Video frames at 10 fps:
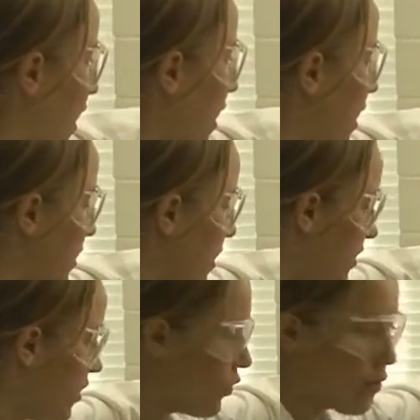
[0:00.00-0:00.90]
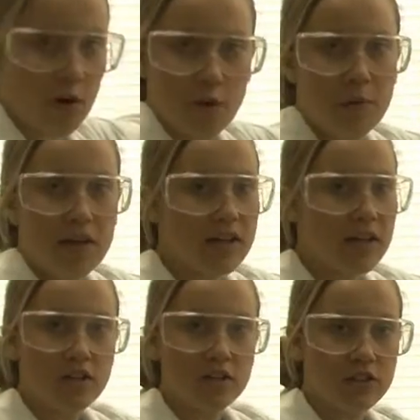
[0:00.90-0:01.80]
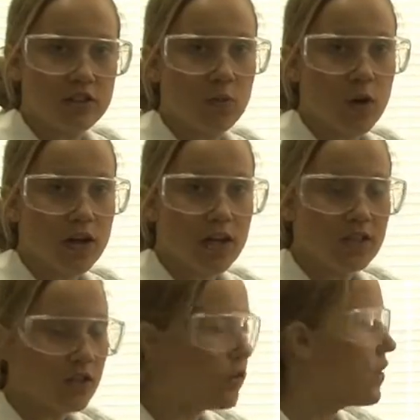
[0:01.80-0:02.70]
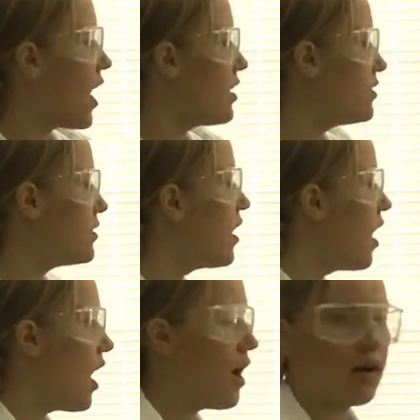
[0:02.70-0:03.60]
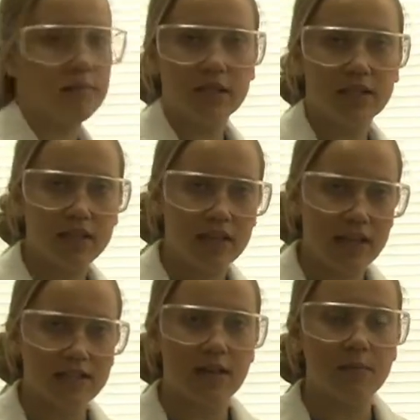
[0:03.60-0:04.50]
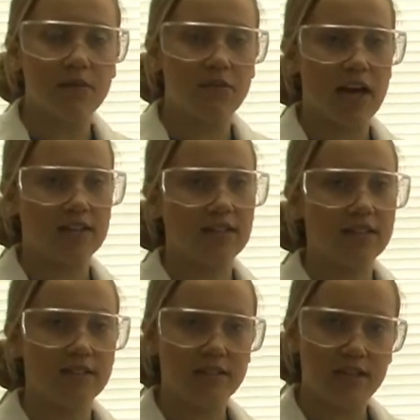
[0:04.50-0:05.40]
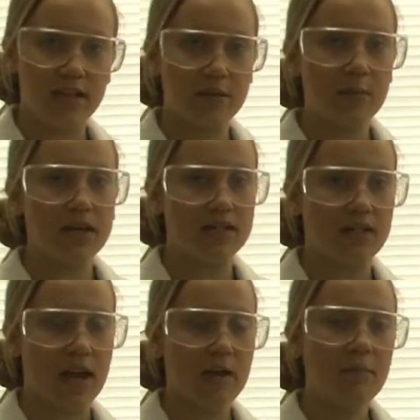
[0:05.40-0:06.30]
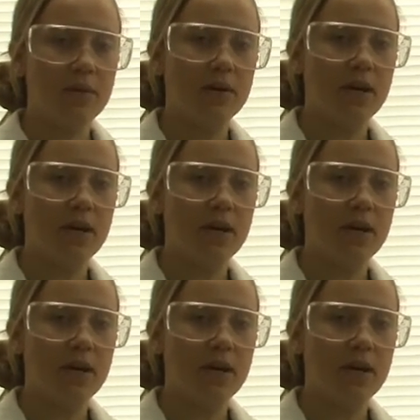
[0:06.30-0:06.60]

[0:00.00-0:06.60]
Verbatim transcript: and let the door open just one inch or less um, to let some of that steam escape